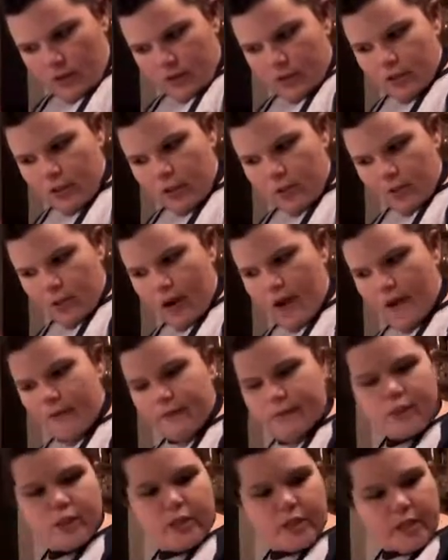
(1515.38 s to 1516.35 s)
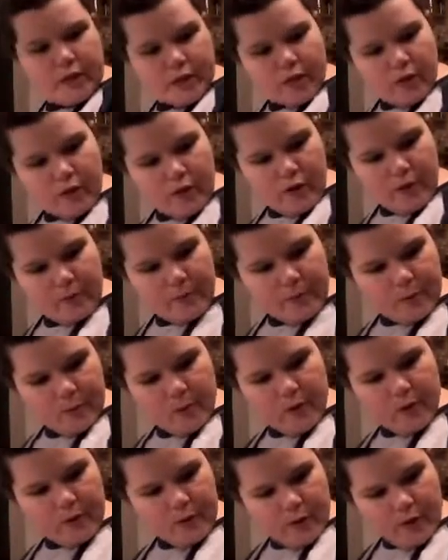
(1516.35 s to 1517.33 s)
So we're having chicken
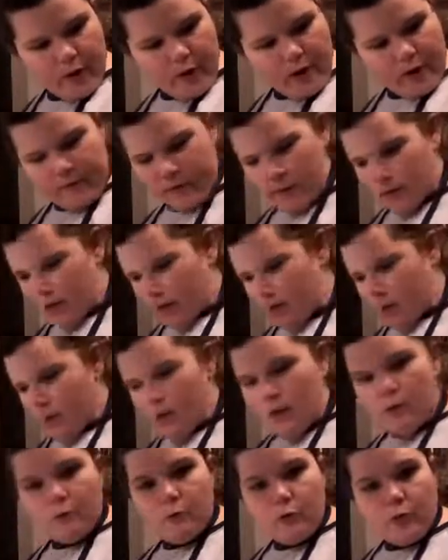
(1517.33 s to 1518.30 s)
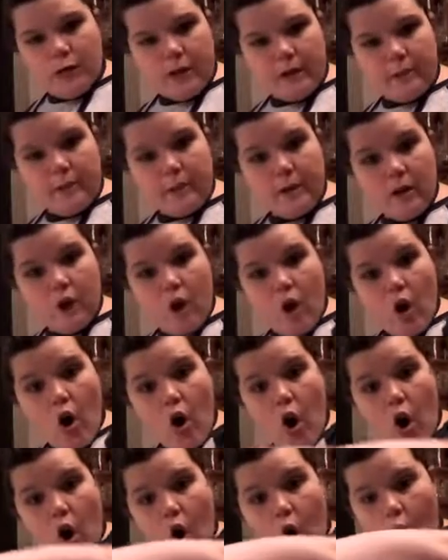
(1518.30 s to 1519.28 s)
strips with gravy. We're making
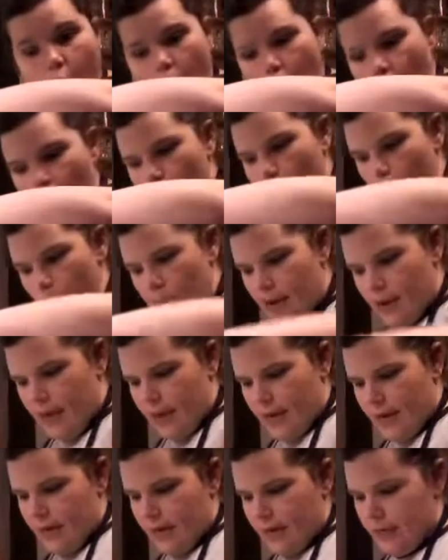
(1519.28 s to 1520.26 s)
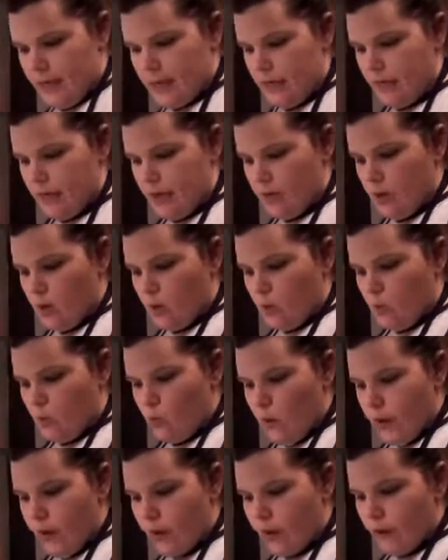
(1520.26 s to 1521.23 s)
homemade
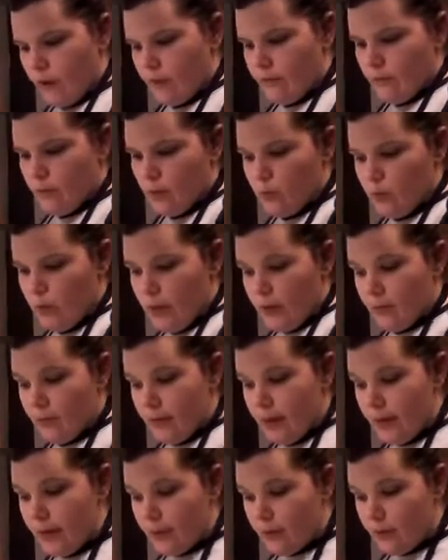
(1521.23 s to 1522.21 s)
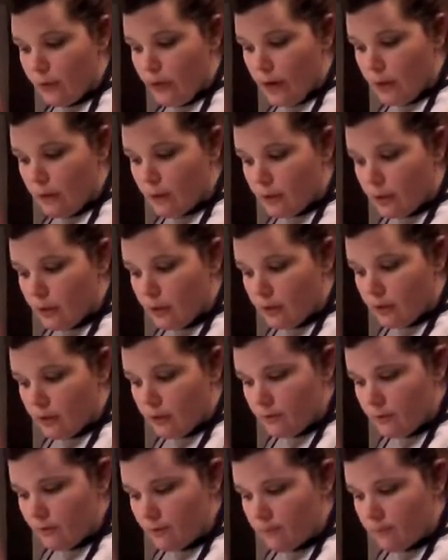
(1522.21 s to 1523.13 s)
white gravy the way my grandma